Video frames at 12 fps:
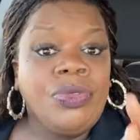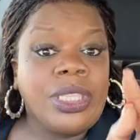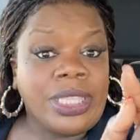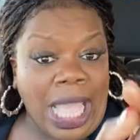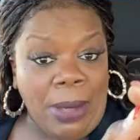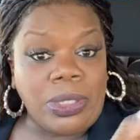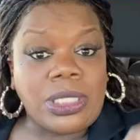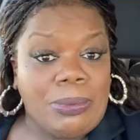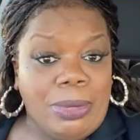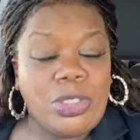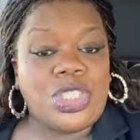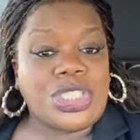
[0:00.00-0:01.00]
That was the
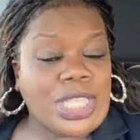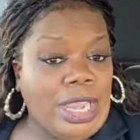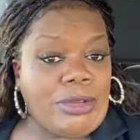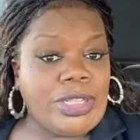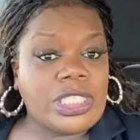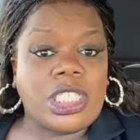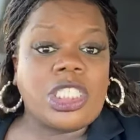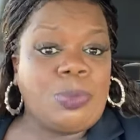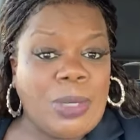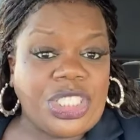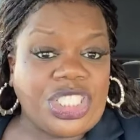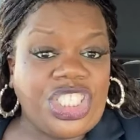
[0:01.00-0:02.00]
most scary,
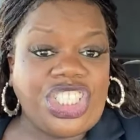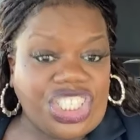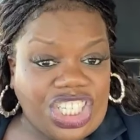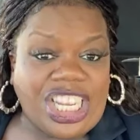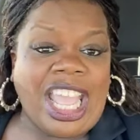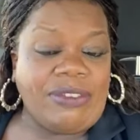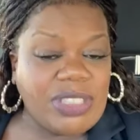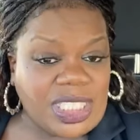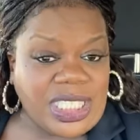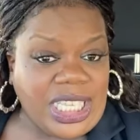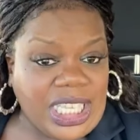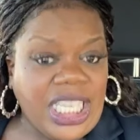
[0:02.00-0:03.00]
suspicious shit I ever
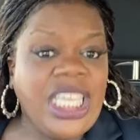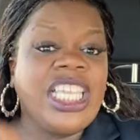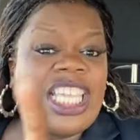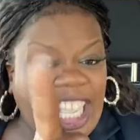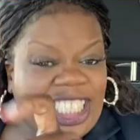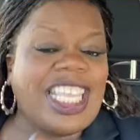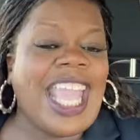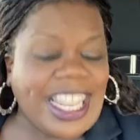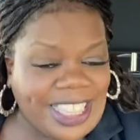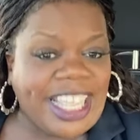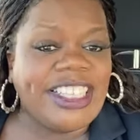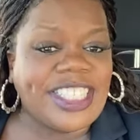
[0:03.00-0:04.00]
seen. Get your
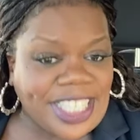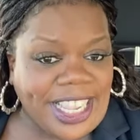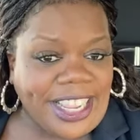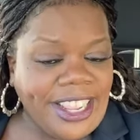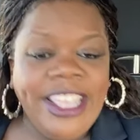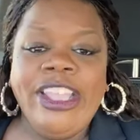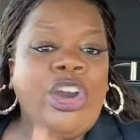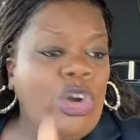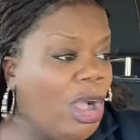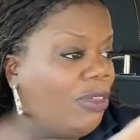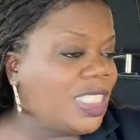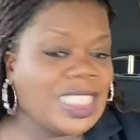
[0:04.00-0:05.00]
goddamn son.
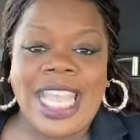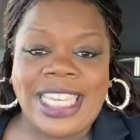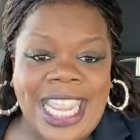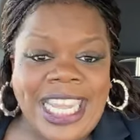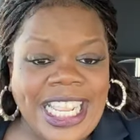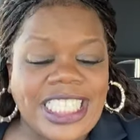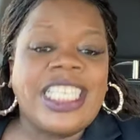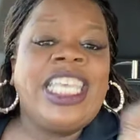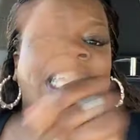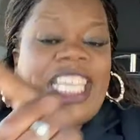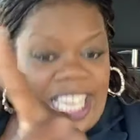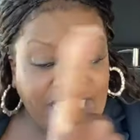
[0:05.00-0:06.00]
Who I was saying that is?
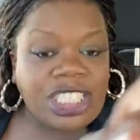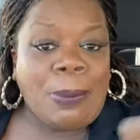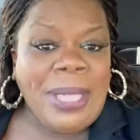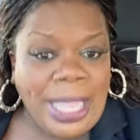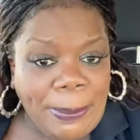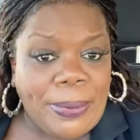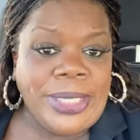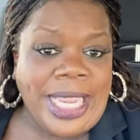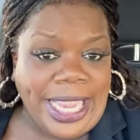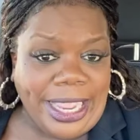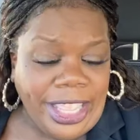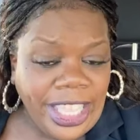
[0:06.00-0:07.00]
Get your people
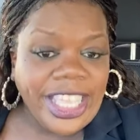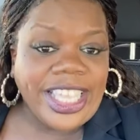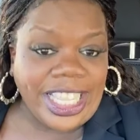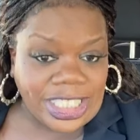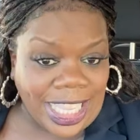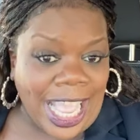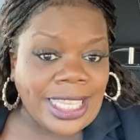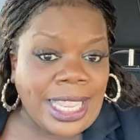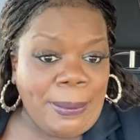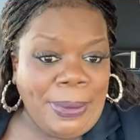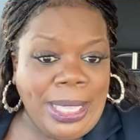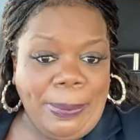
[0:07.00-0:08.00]
now. Get your
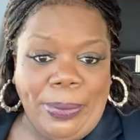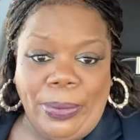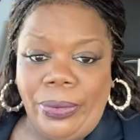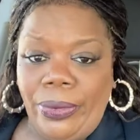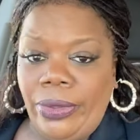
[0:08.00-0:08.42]
goddamn people.